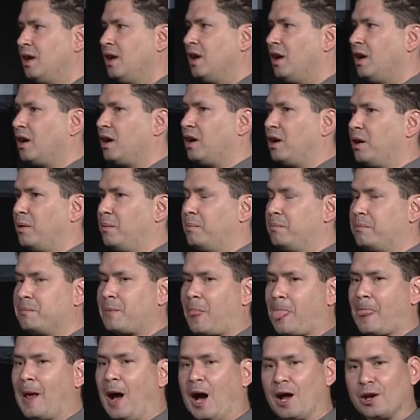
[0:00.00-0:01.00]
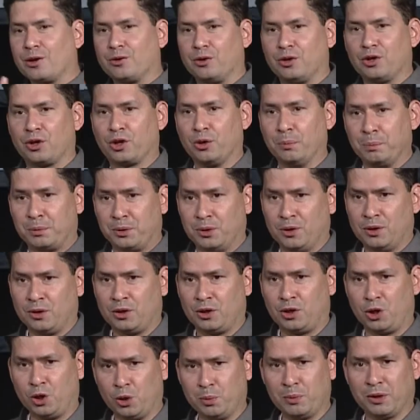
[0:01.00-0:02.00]
on
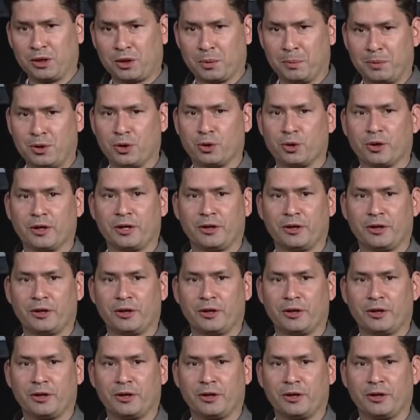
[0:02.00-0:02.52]
human-computer